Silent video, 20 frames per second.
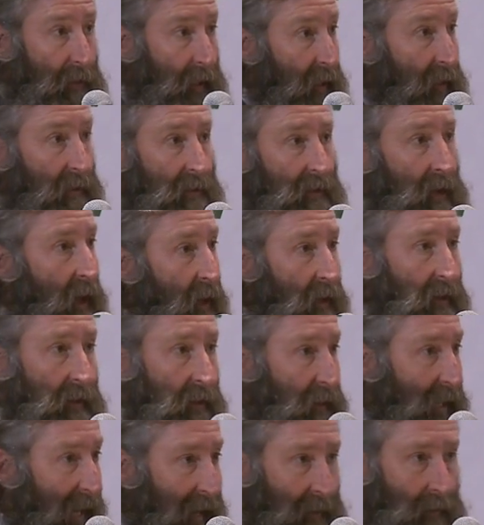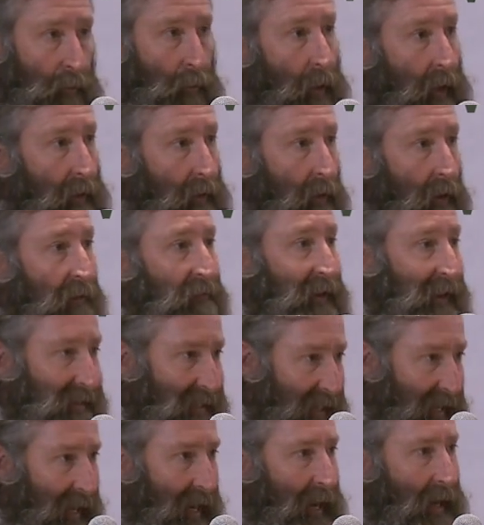That is not a tax write-off.
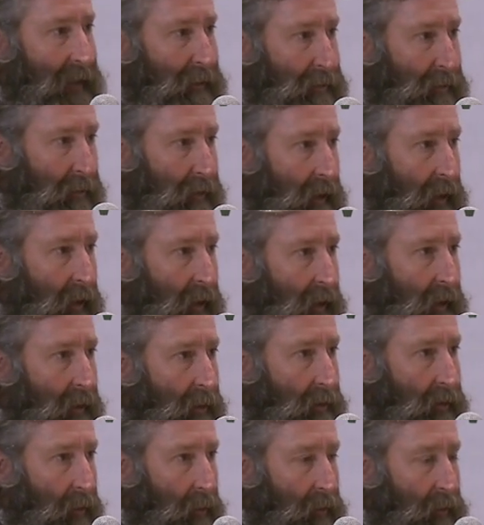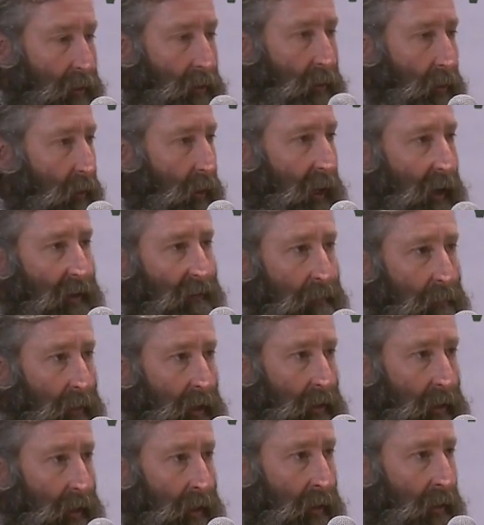That's cash. So the two and a half
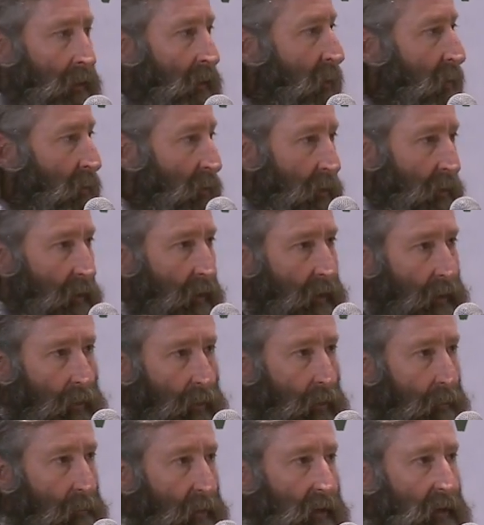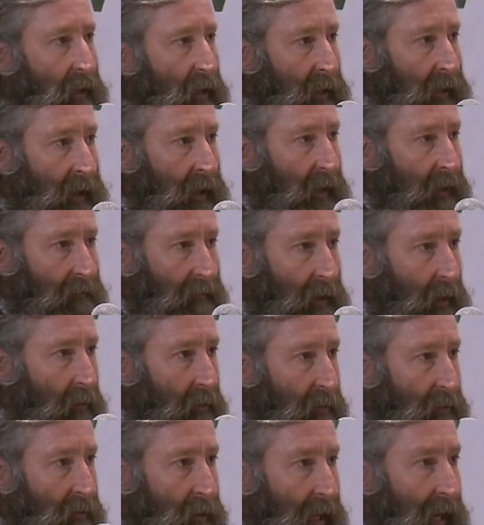million turned into a million and a half
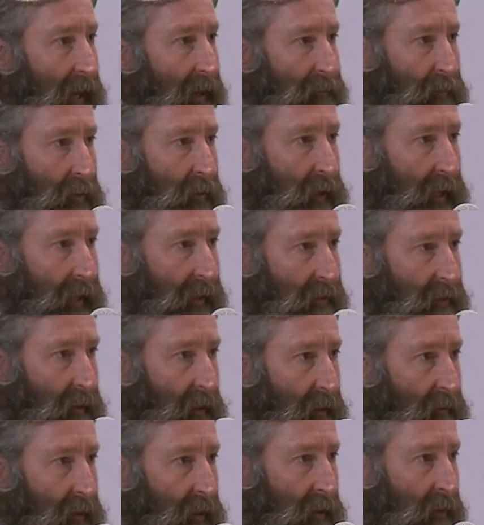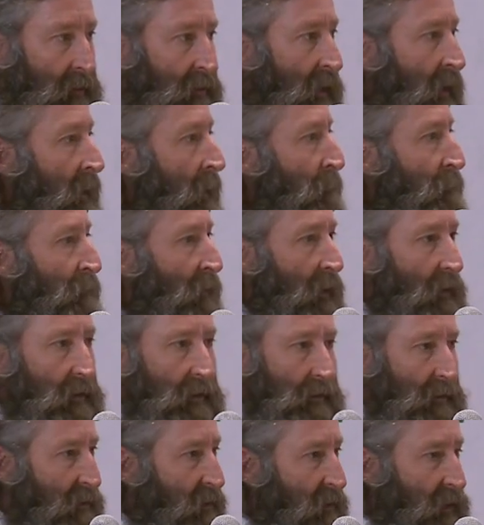dollars after tax savings,
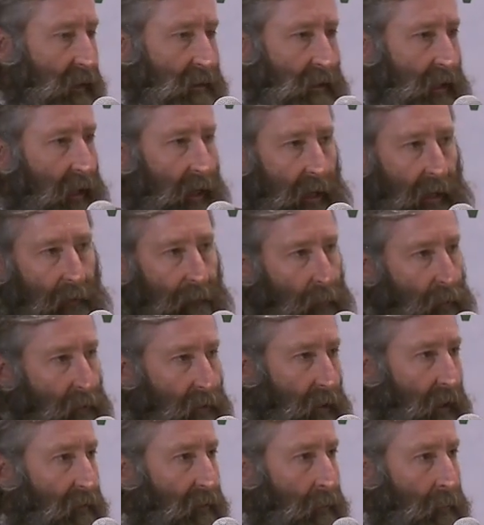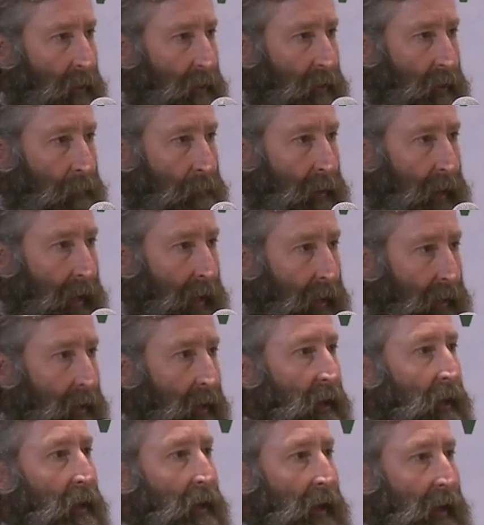six and a half or seven million
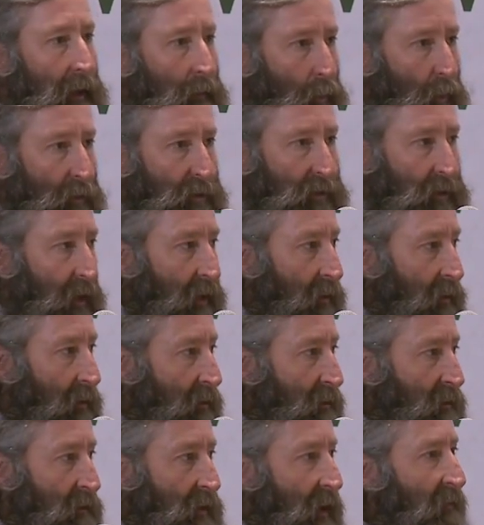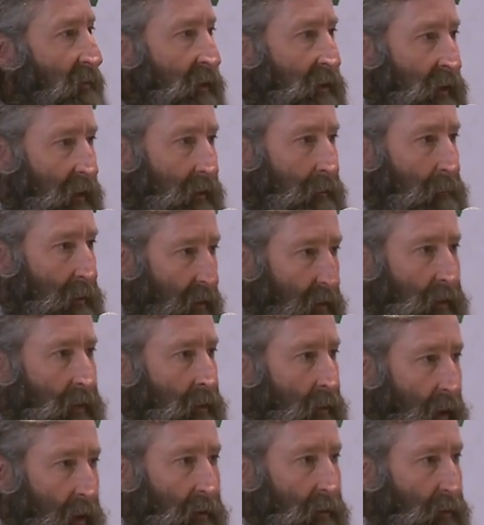back, and we're sitting on $17
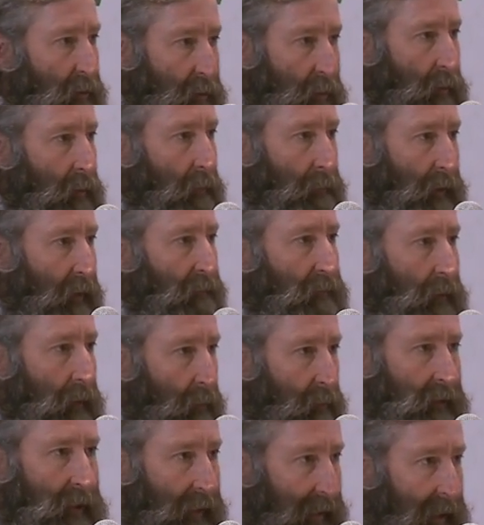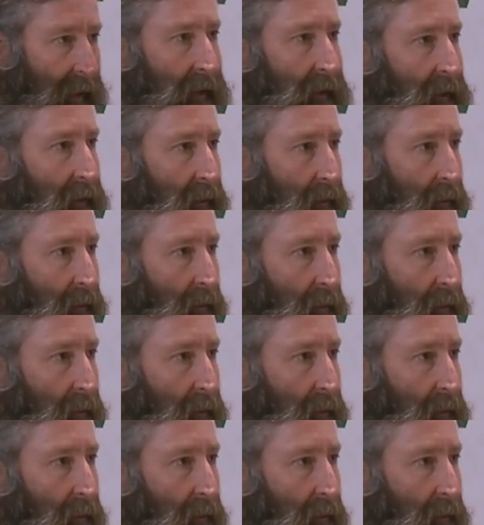million worth of buffalo today.